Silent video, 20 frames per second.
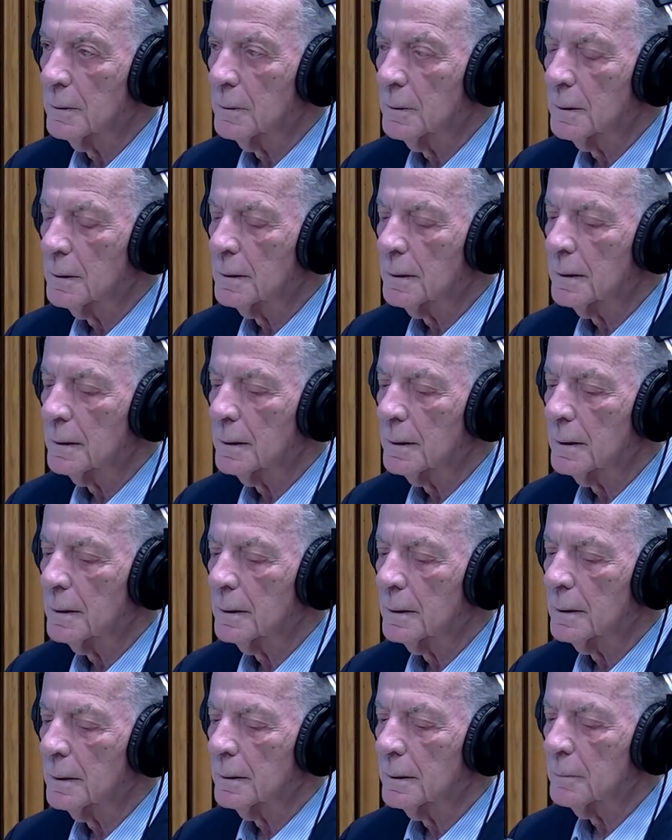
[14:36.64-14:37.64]
who is
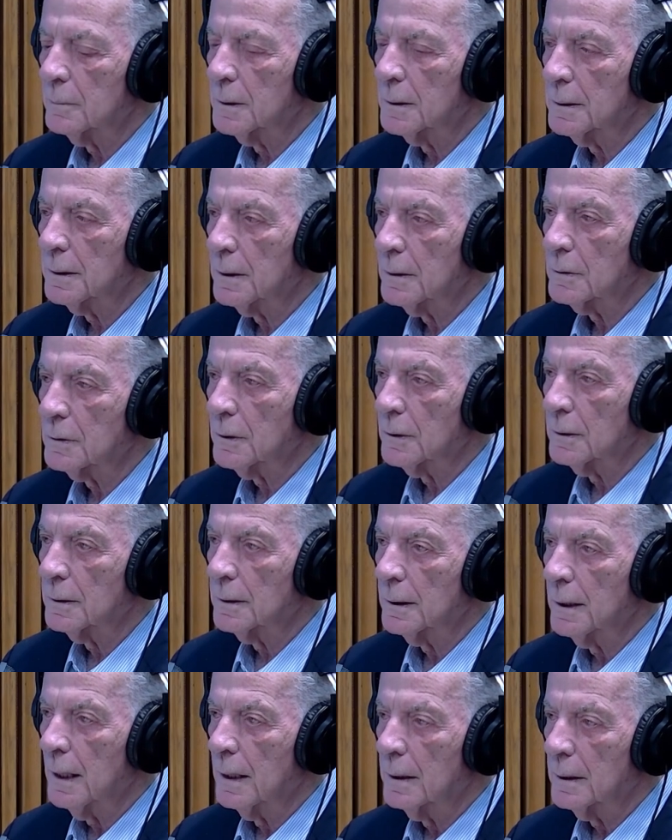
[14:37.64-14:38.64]
a, a researcher in
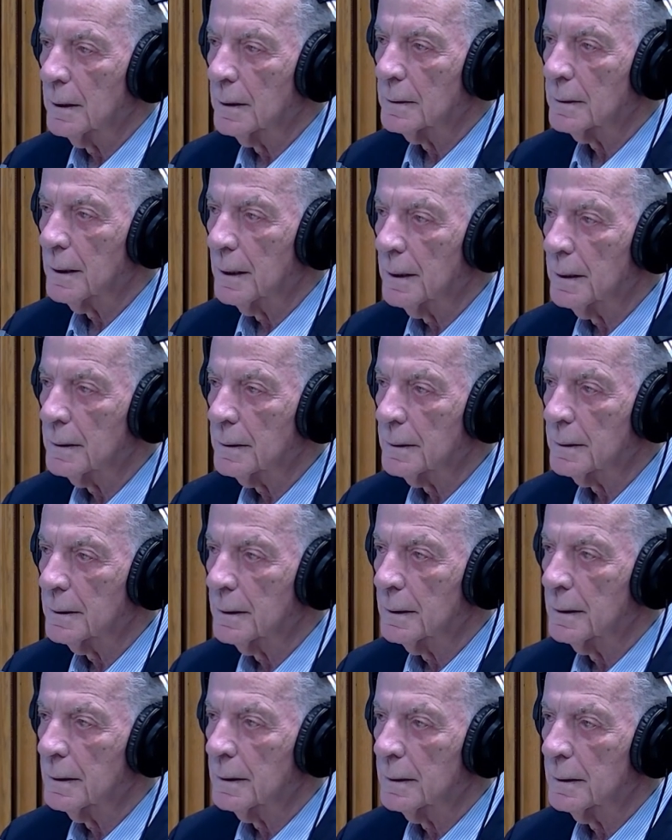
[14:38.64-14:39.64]
the INSS,
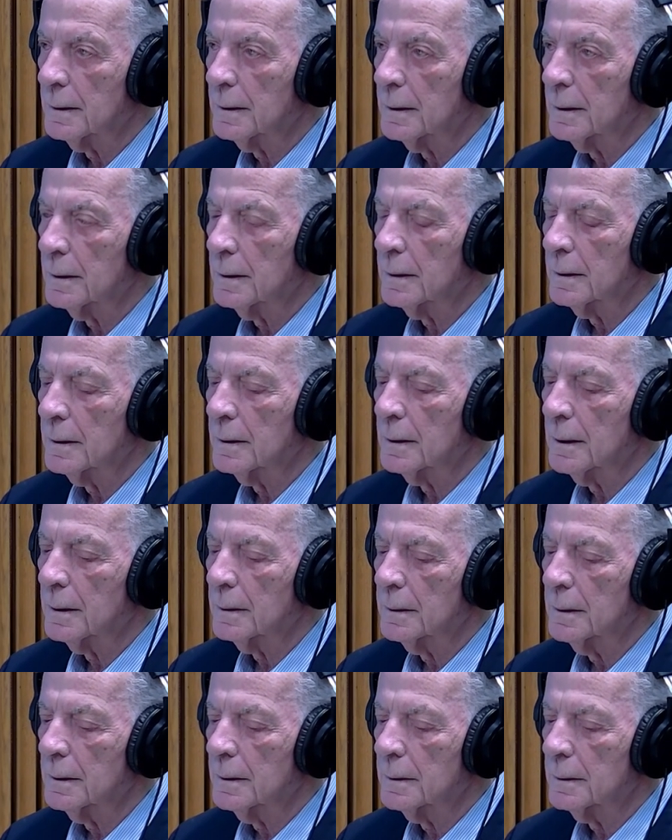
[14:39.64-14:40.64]
the uh,
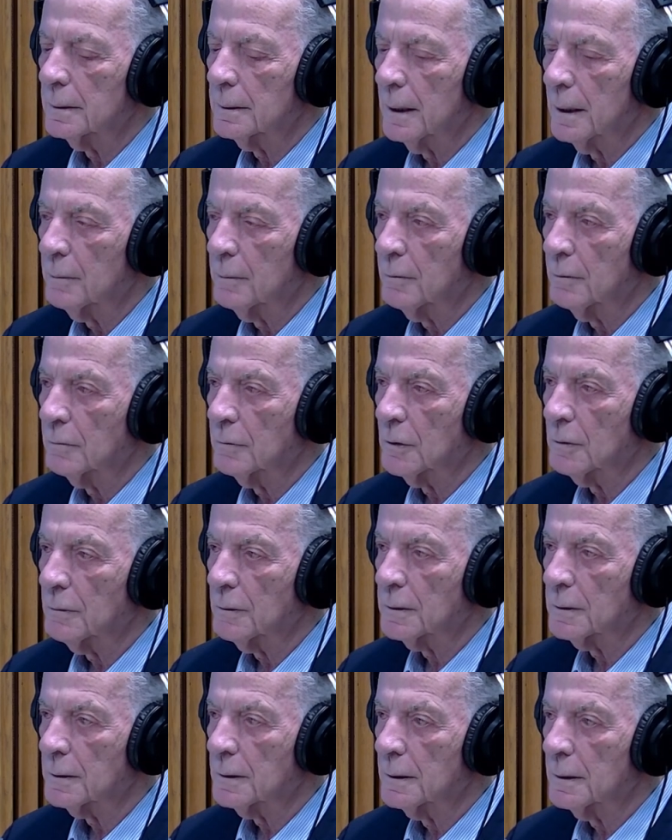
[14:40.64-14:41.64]
Tel Aviv
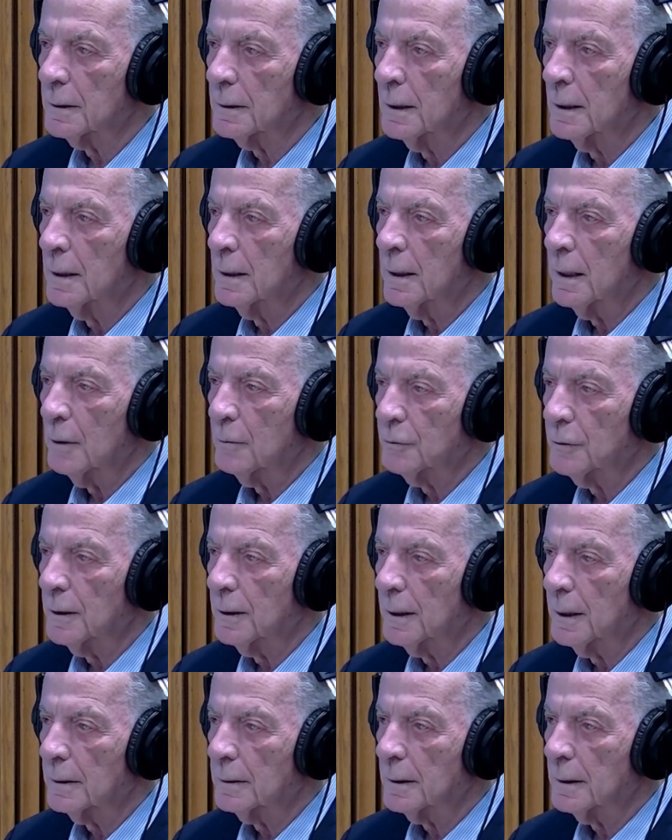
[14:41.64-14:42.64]
University
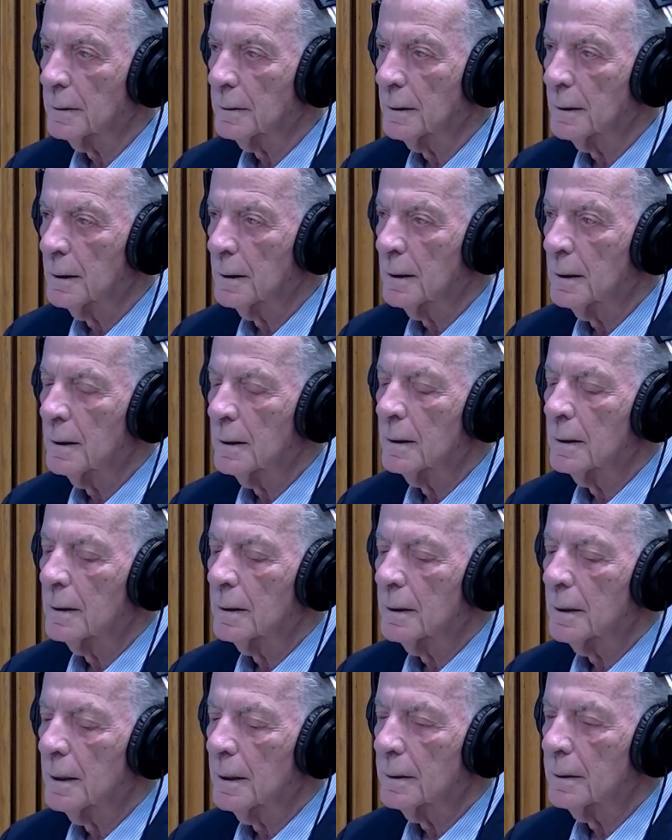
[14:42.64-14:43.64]
affiliated
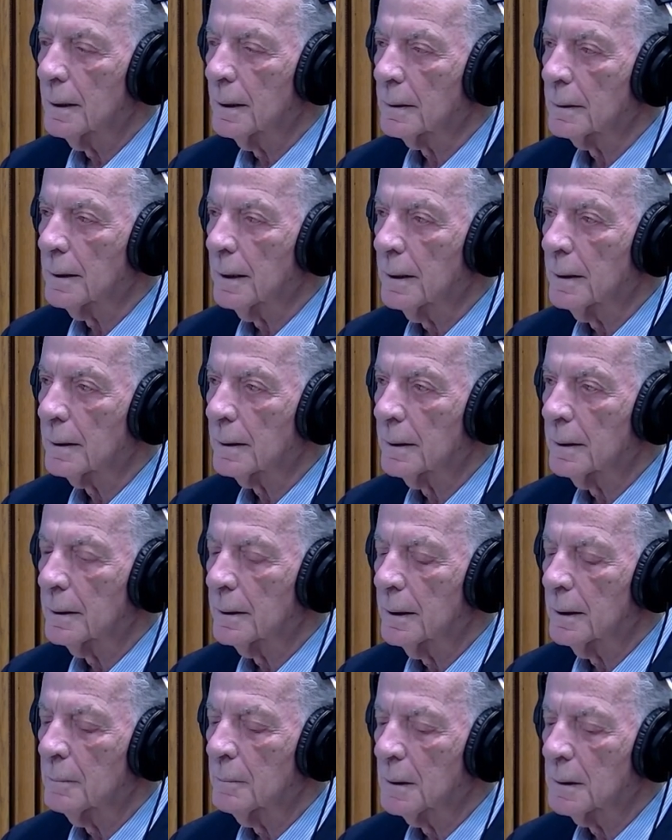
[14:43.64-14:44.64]
uh, think tank,
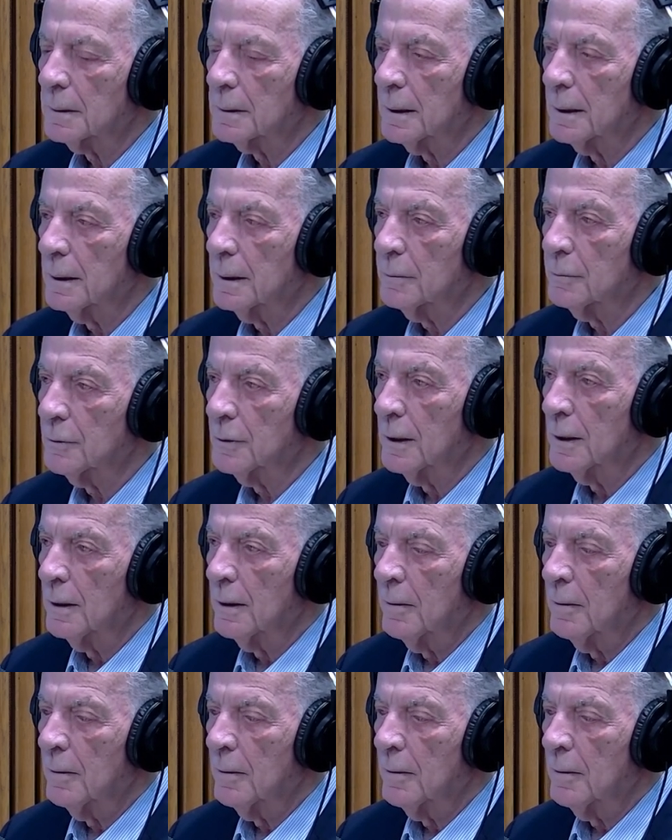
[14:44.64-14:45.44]
and myself